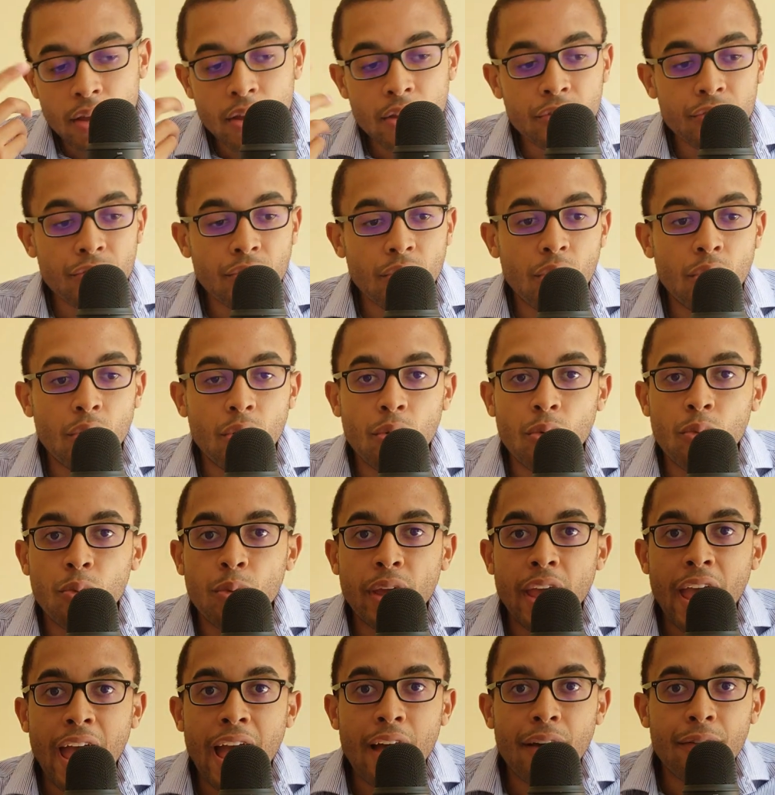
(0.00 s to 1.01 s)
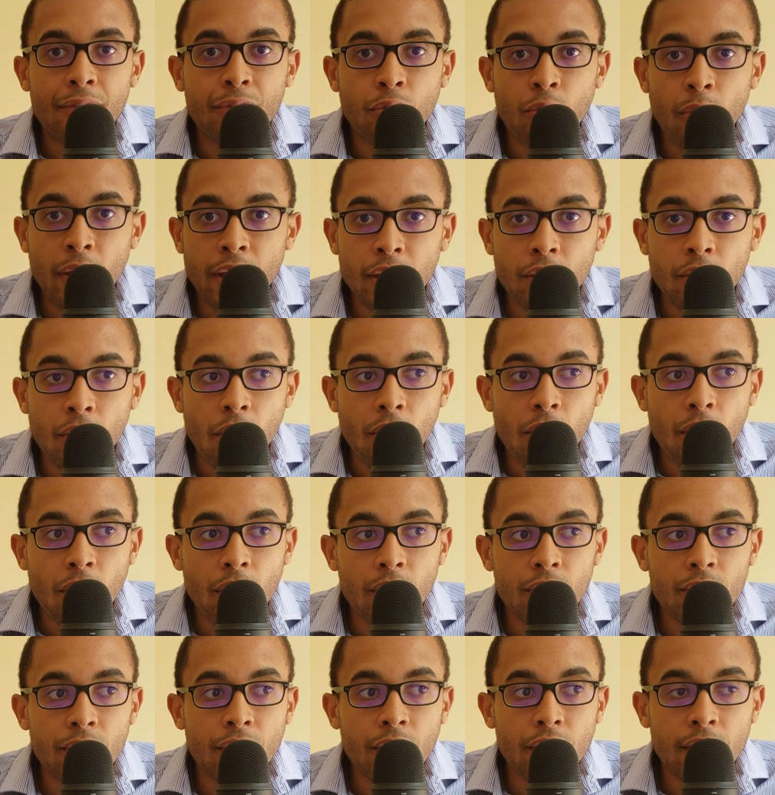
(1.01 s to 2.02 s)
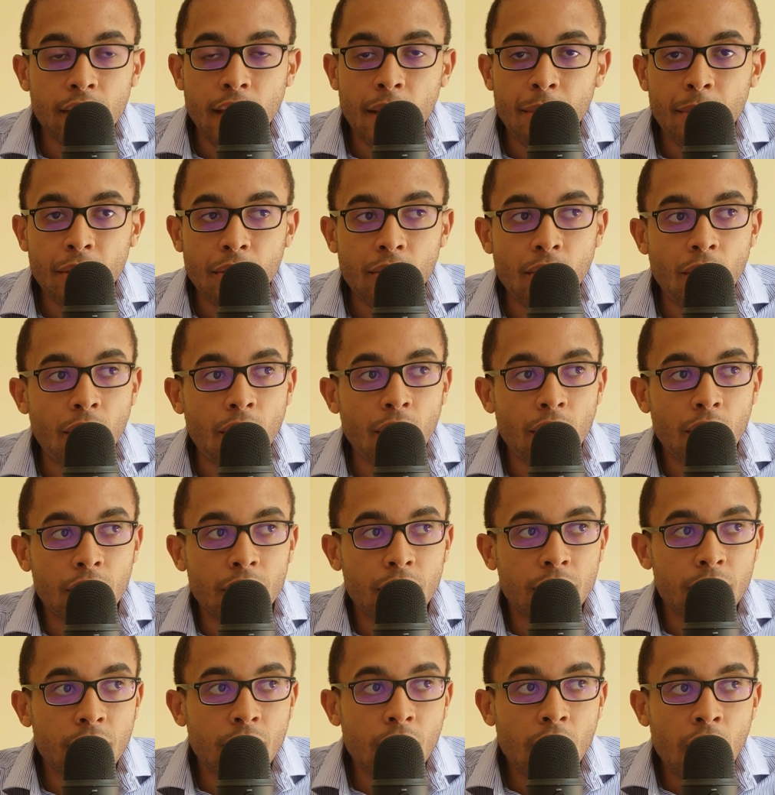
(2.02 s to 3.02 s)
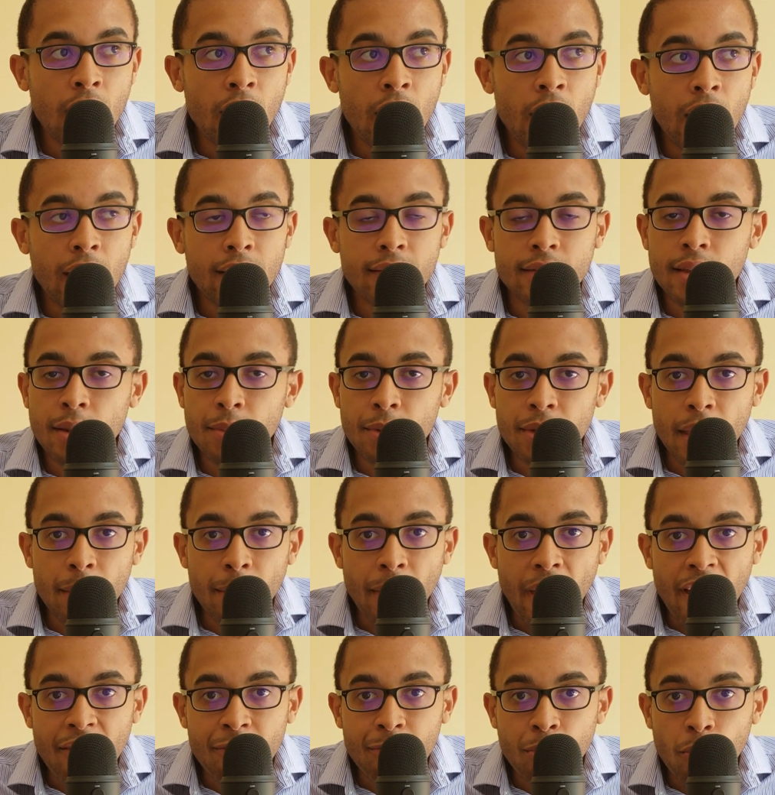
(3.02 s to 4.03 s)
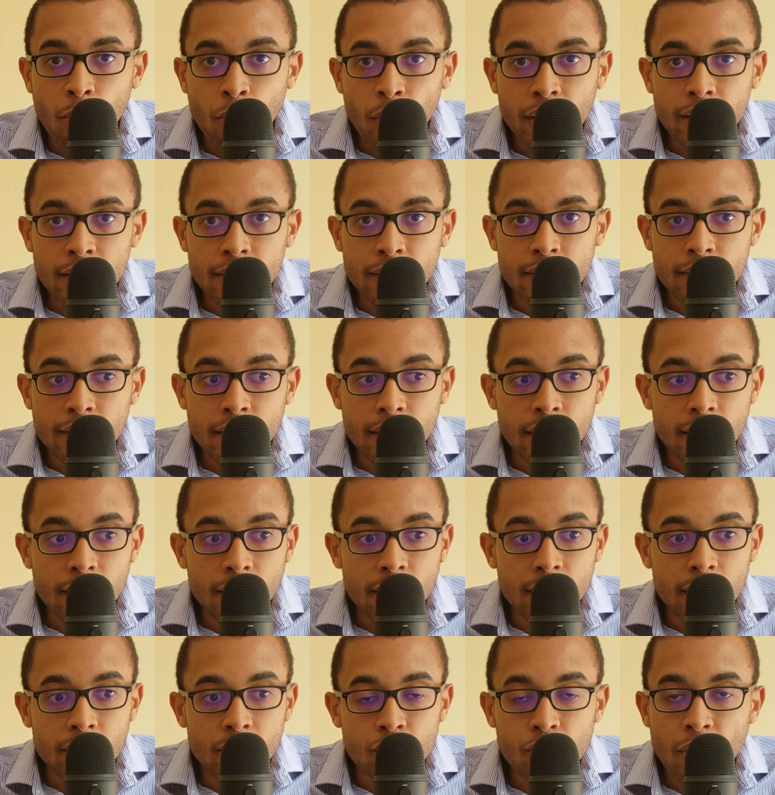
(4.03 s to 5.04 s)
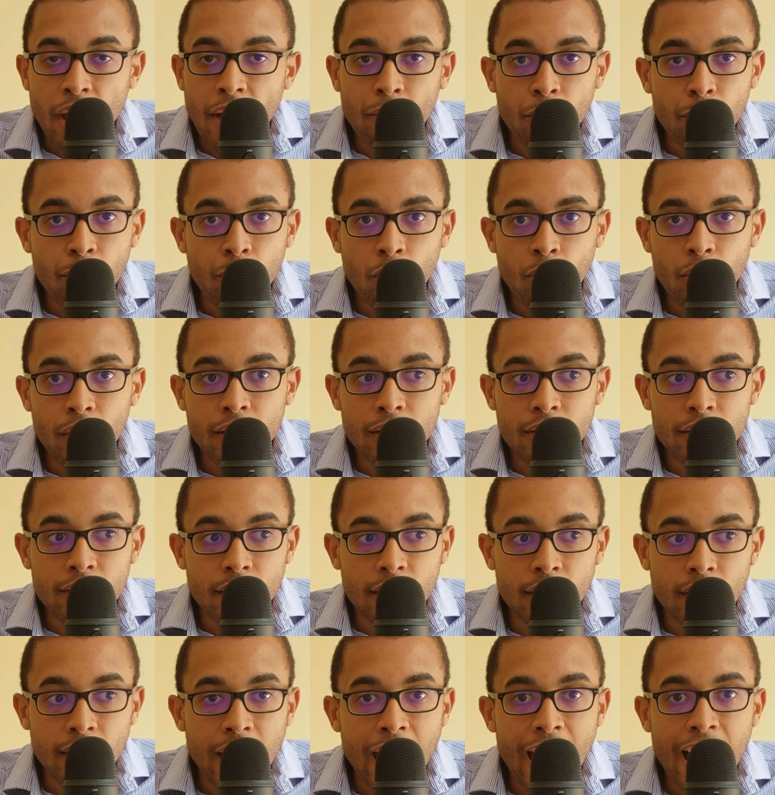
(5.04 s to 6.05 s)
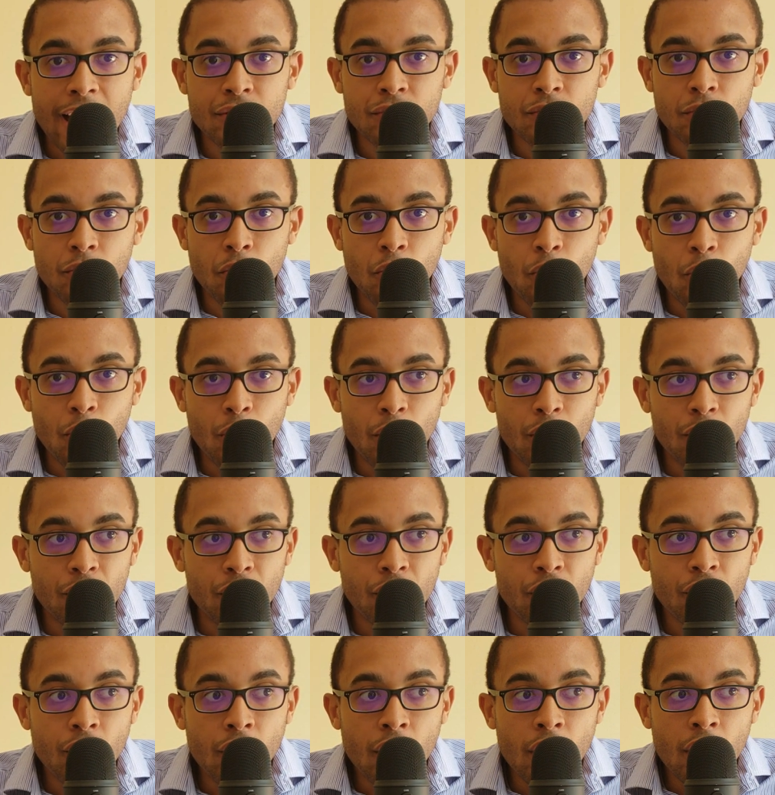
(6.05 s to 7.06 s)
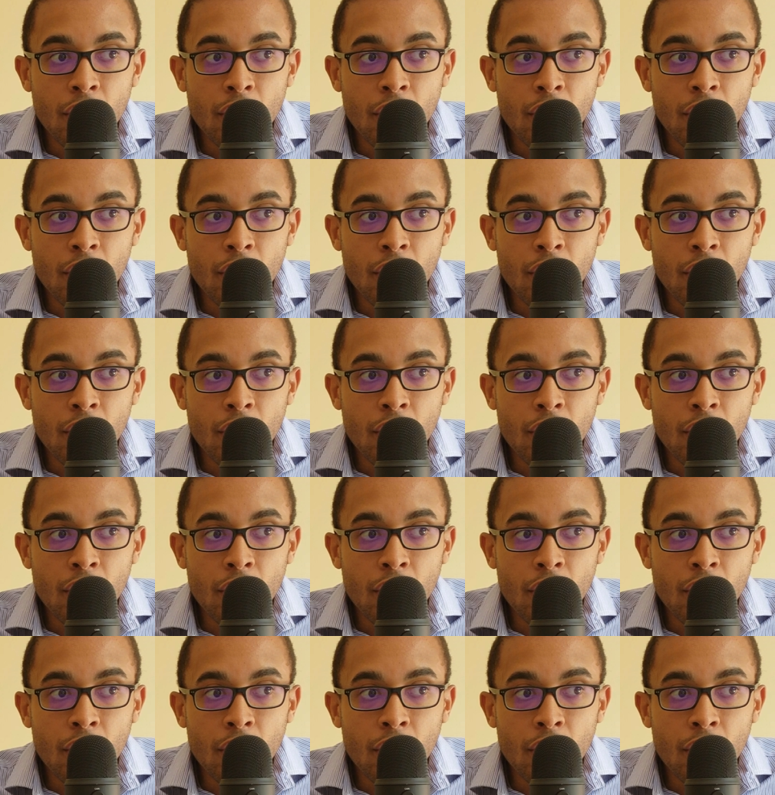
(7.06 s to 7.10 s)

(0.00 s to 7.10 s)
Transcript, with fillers: So we have credit cards and debit cards, and some of them have points and travel points and cash rewards.